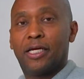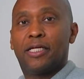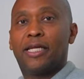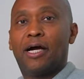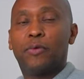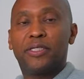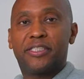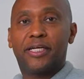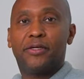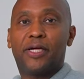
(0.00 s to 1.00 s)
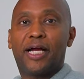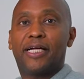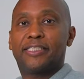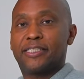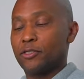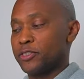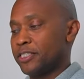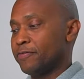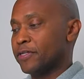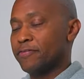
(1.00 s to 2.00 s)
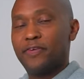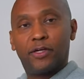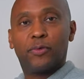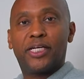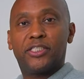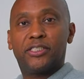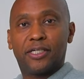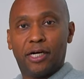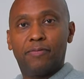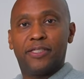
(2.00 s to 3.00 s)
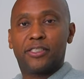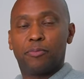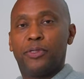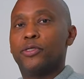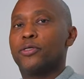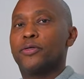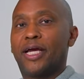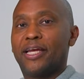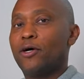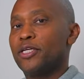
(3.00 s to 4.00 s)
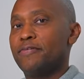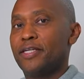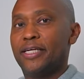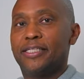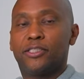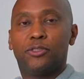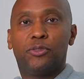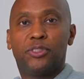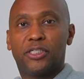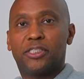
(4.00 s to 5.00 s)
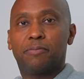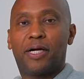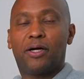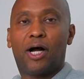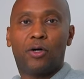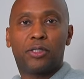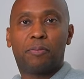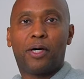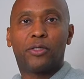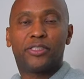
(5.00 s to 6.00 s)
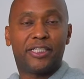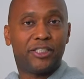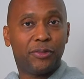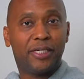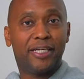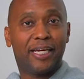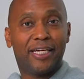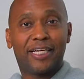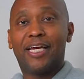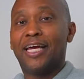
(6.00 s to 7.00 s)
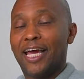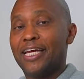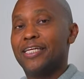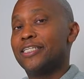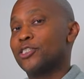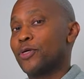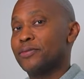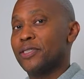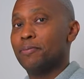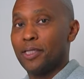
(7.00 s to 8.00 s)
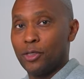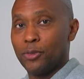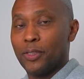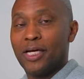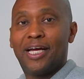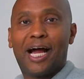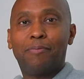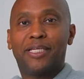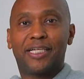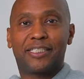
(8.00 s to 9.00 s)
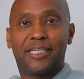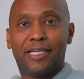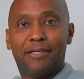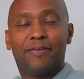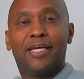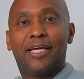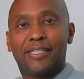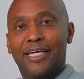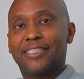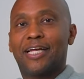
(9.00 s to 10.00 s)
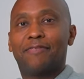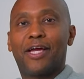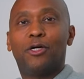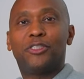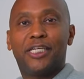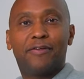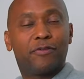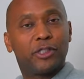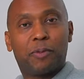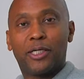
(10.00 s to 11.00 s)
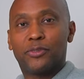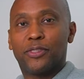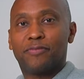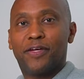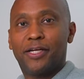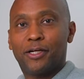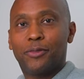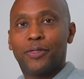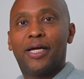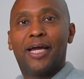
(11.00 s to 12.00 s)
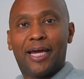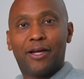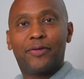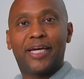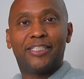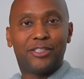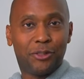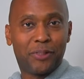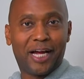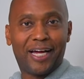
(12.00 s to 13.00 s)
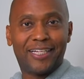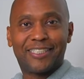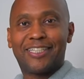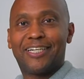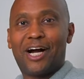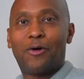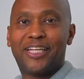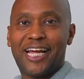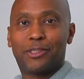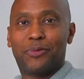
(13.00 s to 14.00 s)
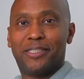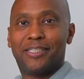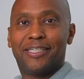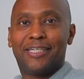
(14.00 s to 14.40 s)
Now I wanna tell you guys, there's different configurations of this computer and I'll leave a link to just about all the models that you can get in the description below. I'm Tech Steve, thanks a lot LG for sponsoring this video and I'll catch you guys on the next one.